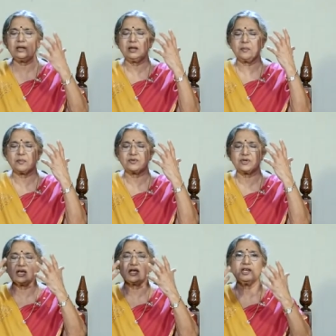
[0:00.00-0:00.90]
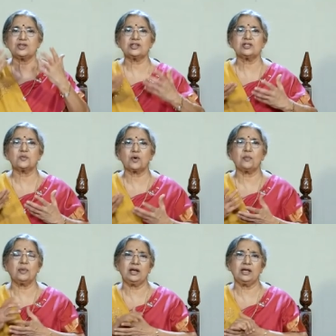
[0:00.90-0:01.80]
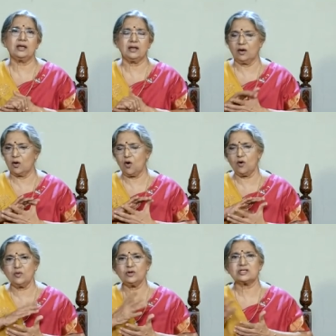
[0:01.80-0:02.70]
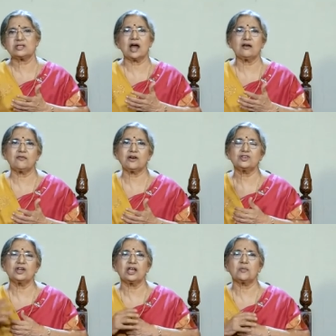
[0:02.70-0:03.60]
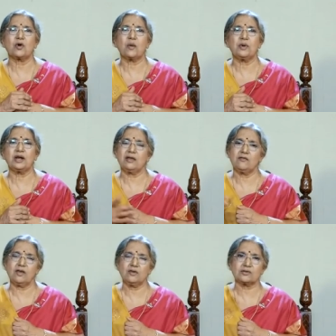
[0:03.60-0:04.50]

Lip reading: the secretions properly. Hormones start functioning properly when you